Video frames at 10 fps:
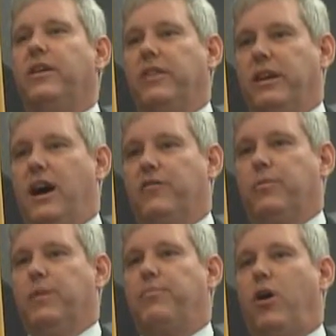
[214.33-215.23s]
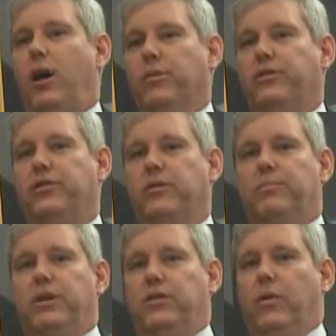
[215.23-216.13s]
the government probably
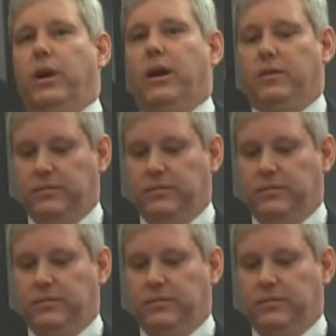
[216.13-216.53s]
shouldn't be doing it.